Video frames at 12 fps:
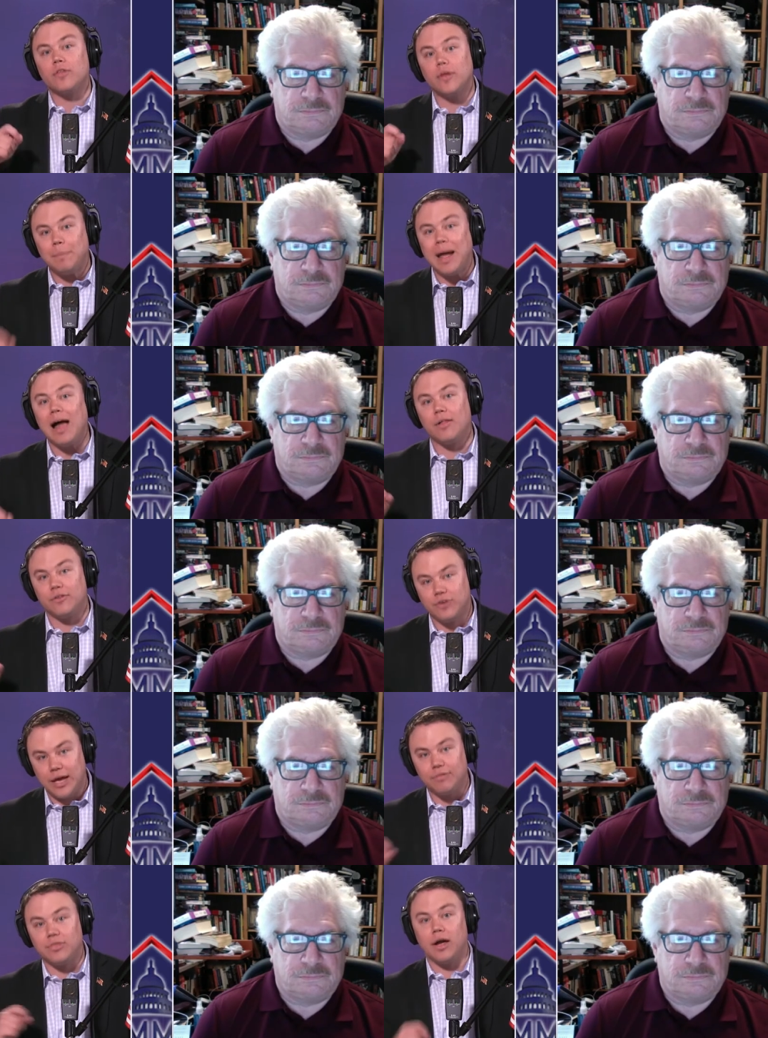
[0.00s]
Speaker 1: that ballots
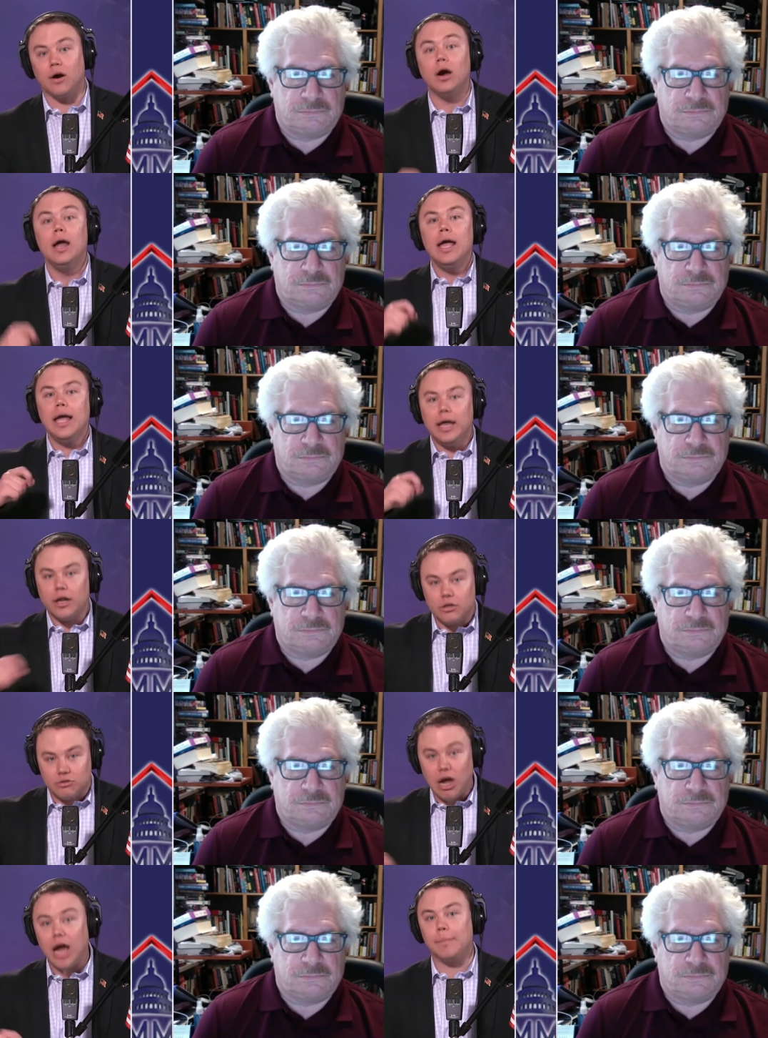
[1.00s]
get there in a
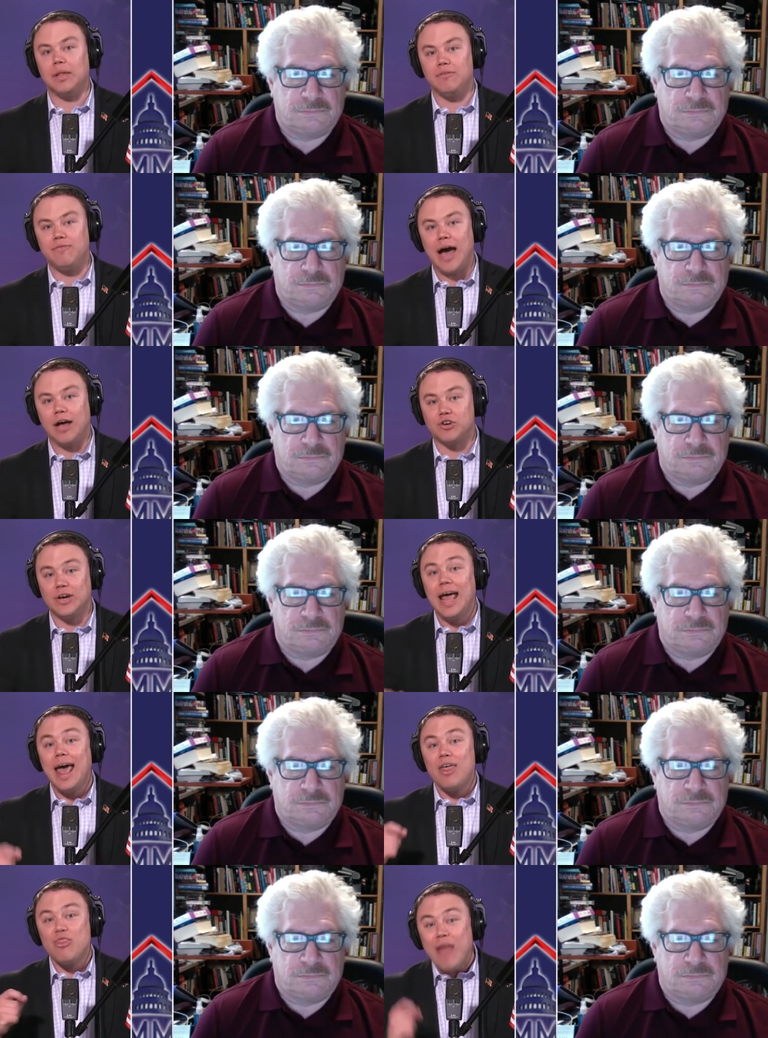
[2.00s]
timely fashion,
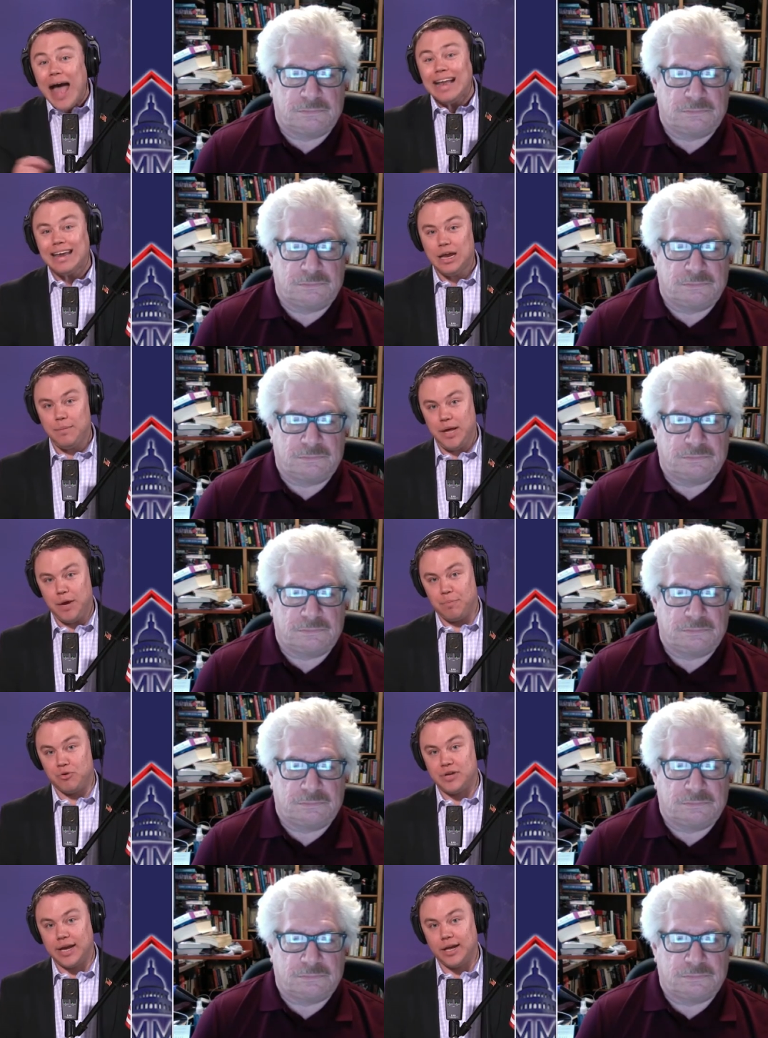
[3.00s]
that can be a
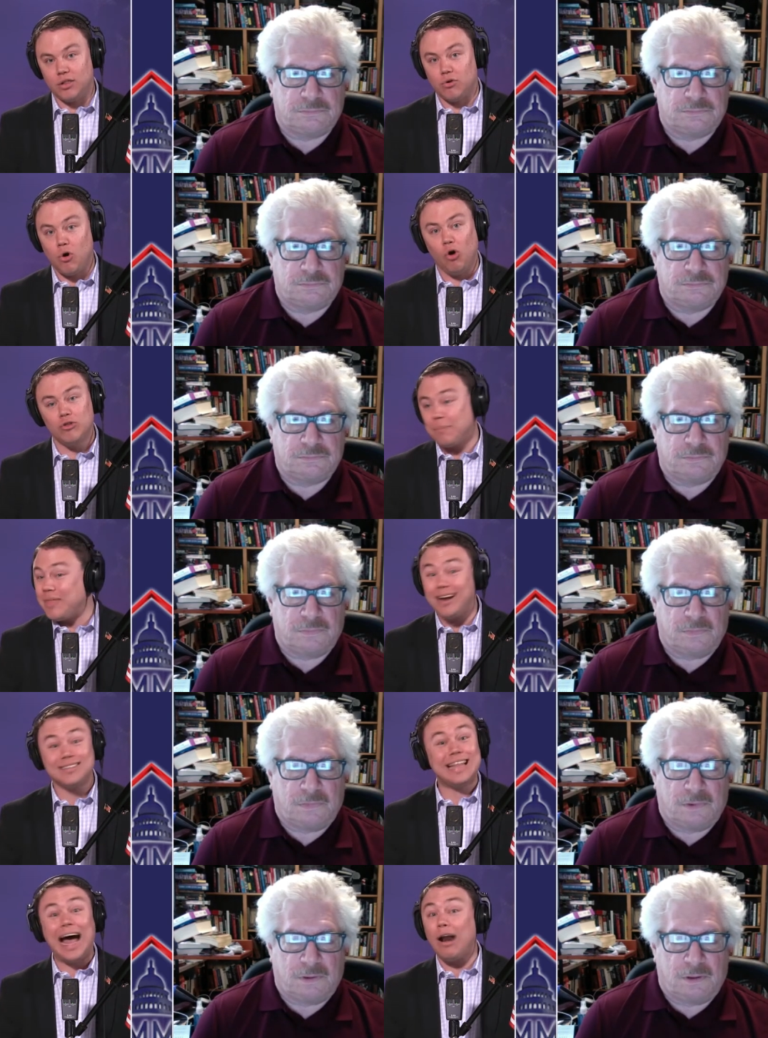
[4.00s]
particular holdup. That
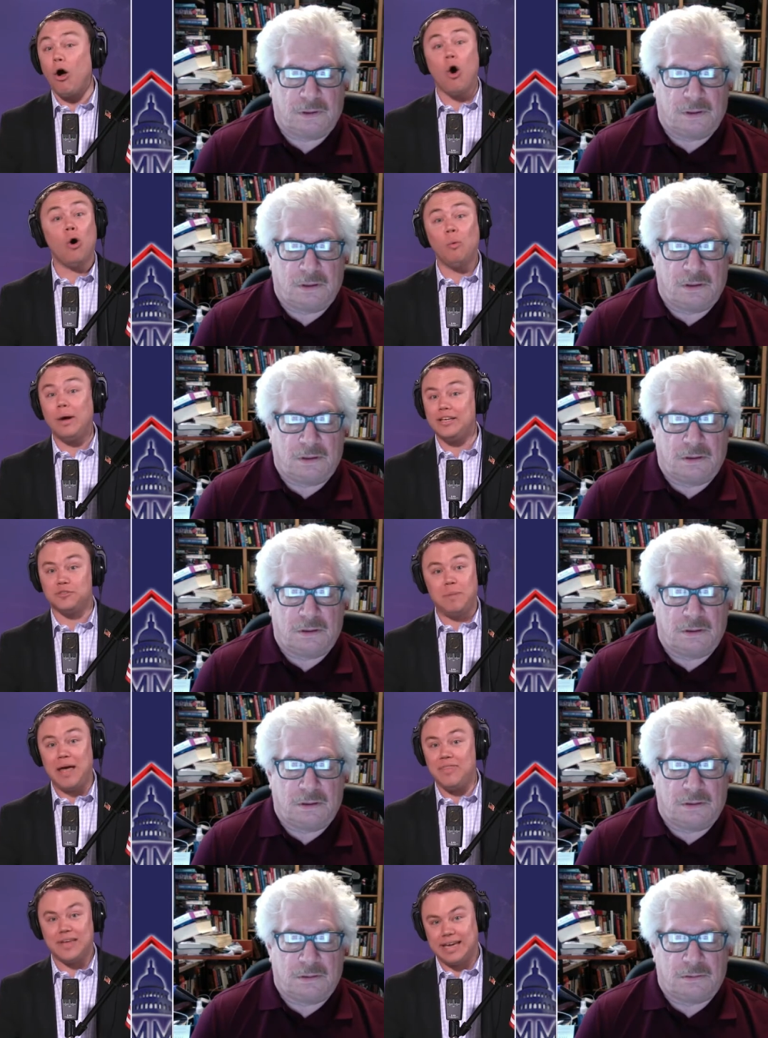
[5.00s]
has not always
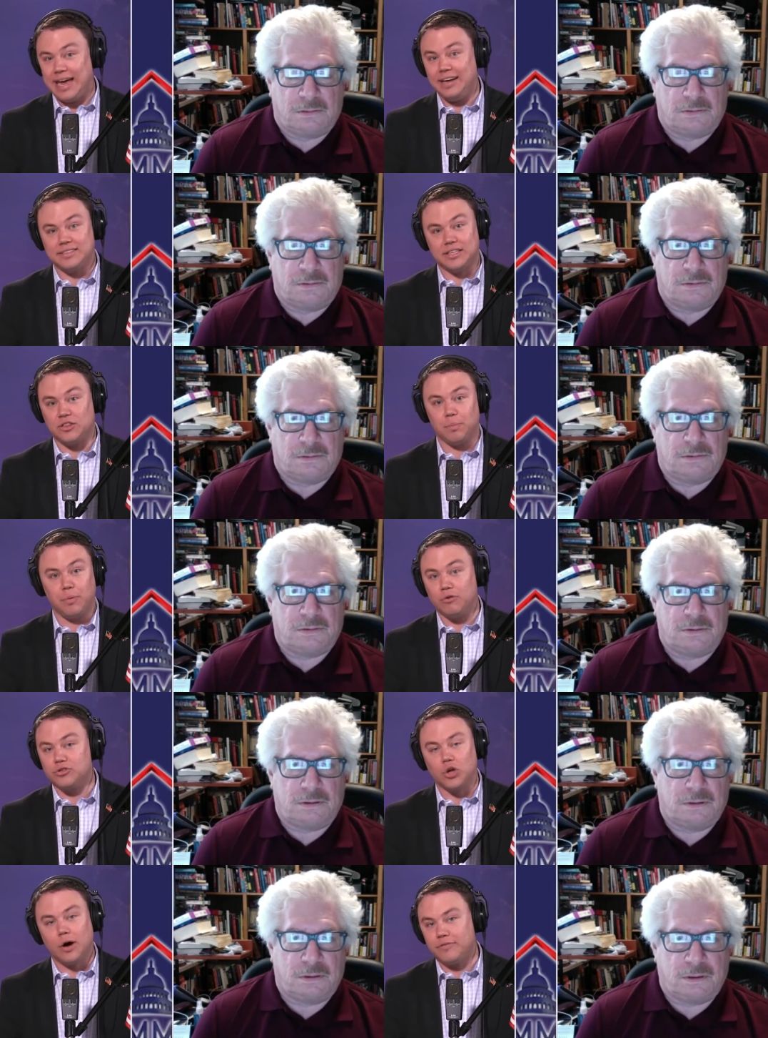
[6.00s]
been the case that the
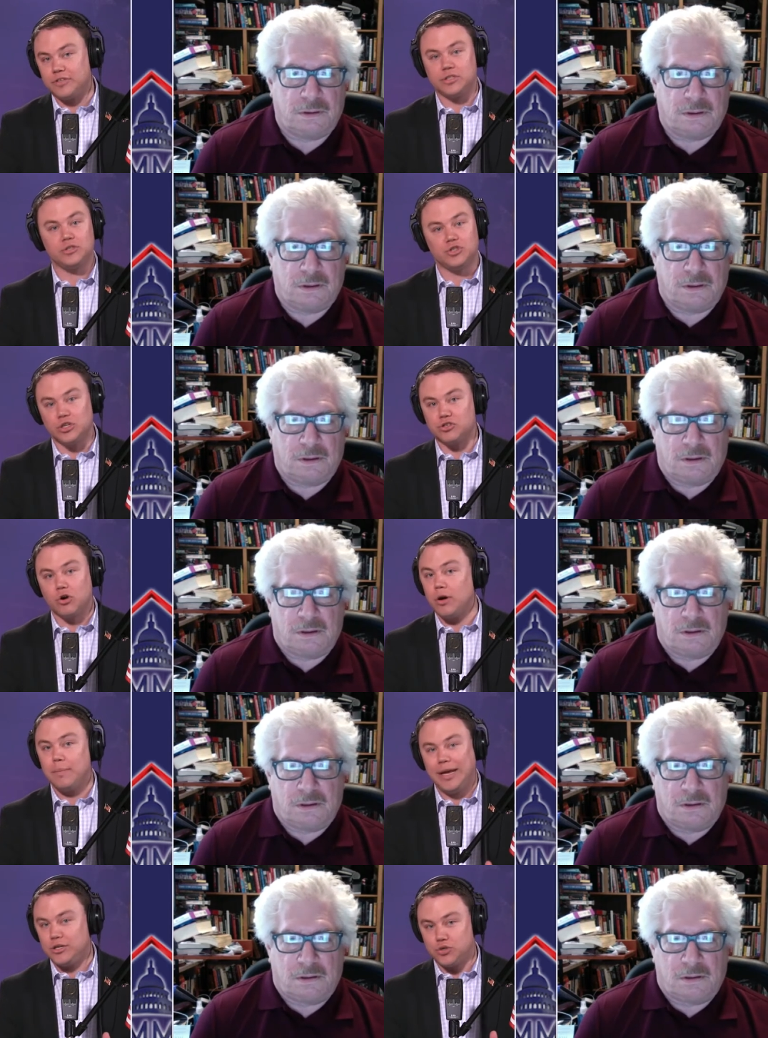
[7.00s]
post office is just going
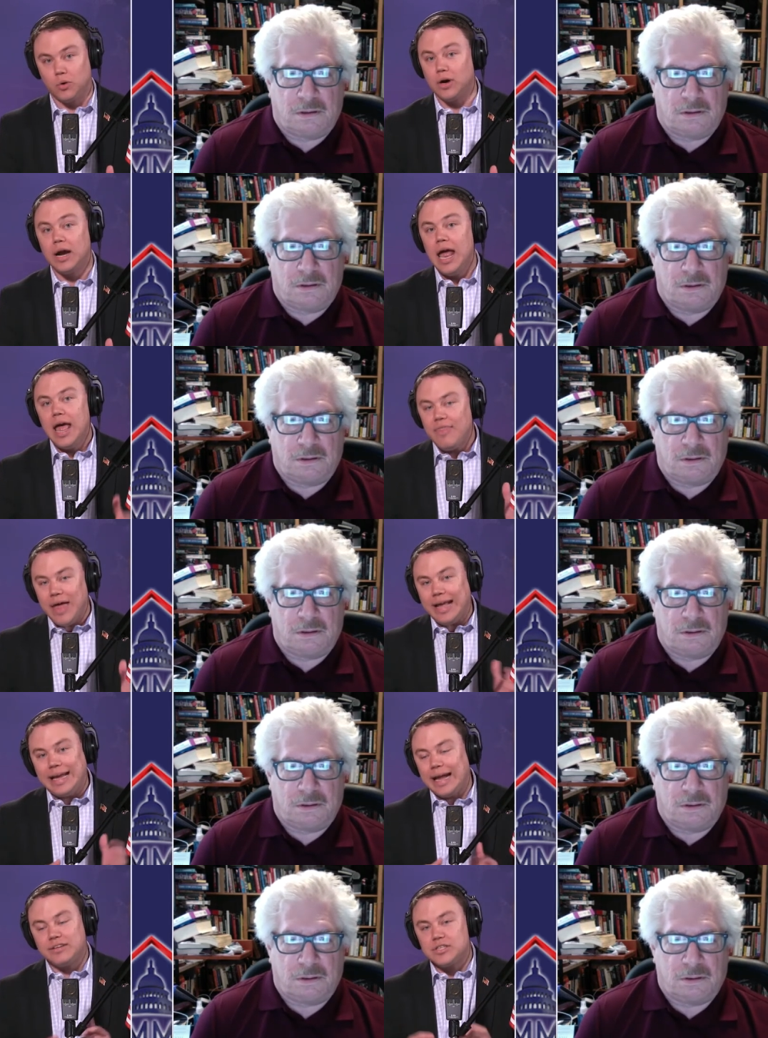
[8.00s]
to make sure that
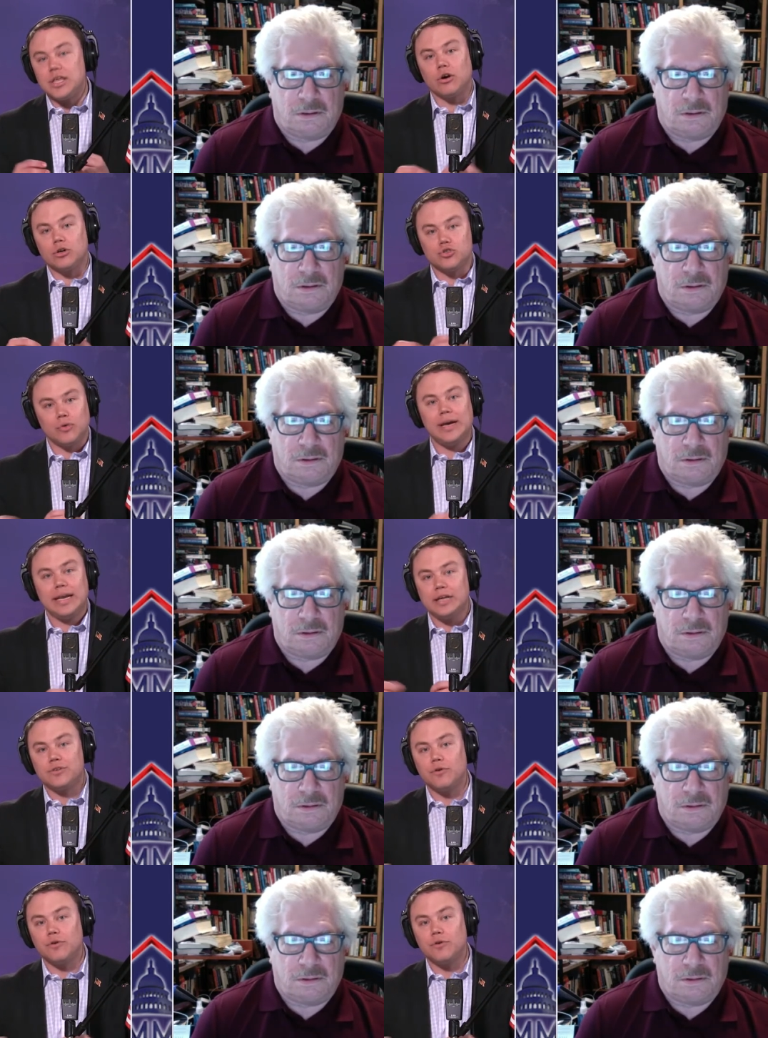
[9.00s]
it gets there treated as